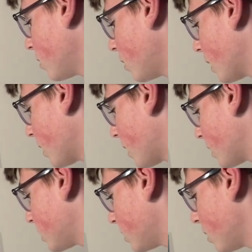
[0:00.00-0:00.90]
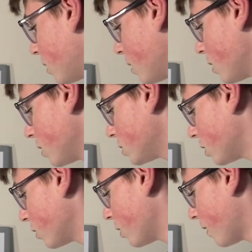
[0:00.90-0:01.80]
like this.
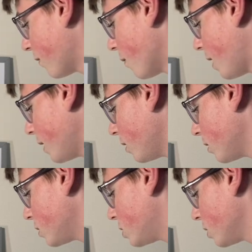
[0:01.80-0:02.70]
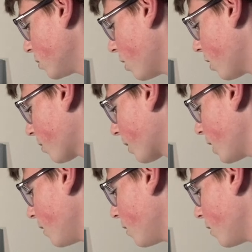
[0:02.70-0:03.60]
So you have 1, 2,
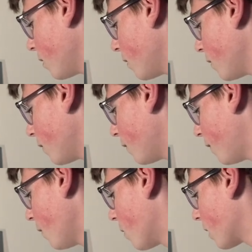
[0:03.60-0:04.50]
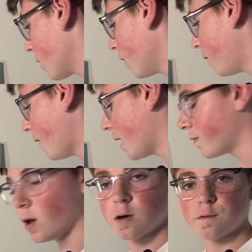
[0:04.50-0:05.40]
3, 4, 5.
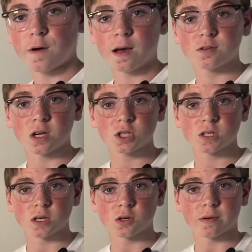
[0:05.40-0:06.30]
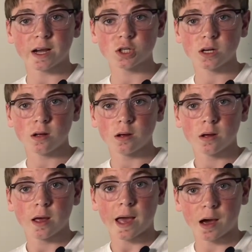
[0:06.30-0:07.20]
5 changes in direction.
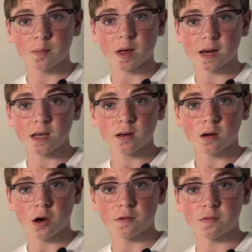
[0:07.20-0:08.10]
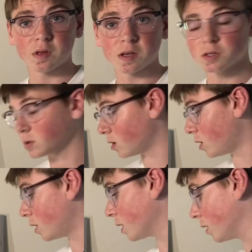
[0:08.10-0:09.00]
How many of these
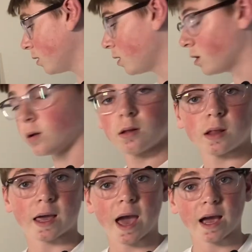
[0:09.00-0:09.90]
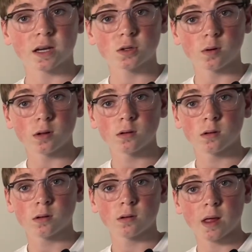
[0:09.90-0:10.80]
are like actual
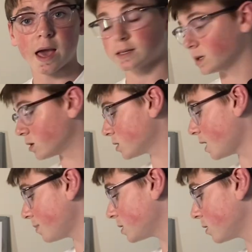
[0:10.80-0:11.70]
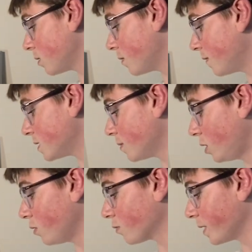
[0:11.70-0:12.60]
x-intercepts
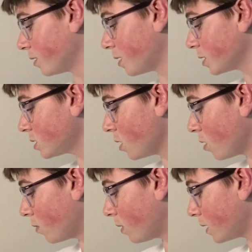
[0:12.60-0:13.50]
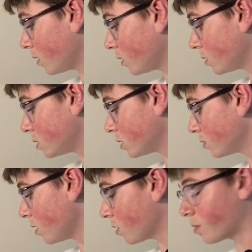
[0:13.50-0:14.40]
visible, real numbers? 1,
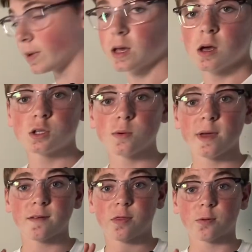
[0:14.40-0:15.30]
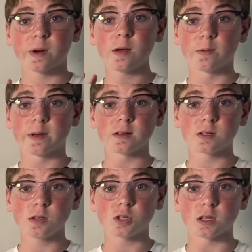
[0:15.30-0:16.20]
2, 3. So we have 3 real
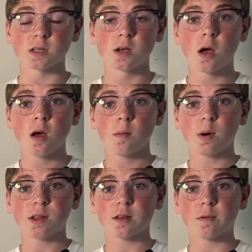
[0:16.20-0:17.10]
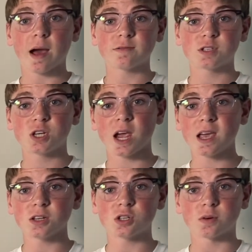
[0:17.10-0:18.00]
solutions, but the graph
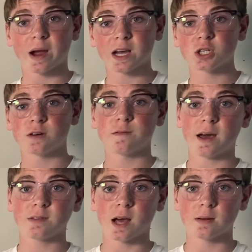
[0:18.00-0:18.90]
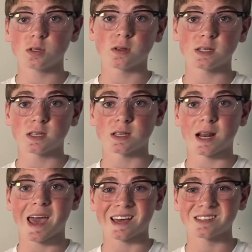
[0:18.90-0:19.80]
changed direction 5 times. So this is an
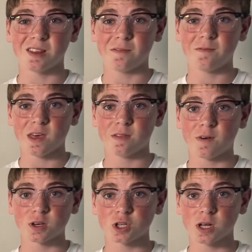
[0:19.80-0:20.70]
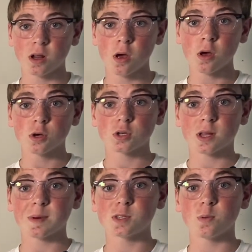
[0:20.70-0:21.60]
x to the 5th function. So that
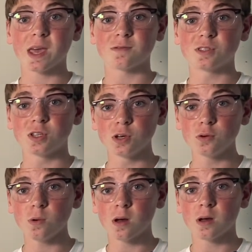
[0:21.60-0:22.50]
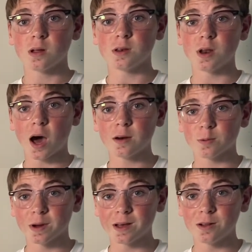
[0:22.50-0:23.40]
means we have 2
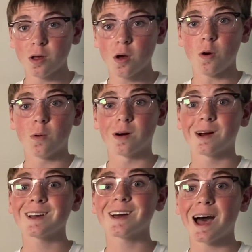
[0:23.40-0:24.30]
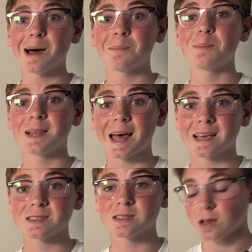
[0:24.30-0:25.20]
non-real or
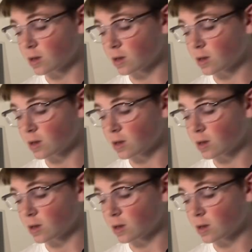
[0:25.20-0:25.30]
complex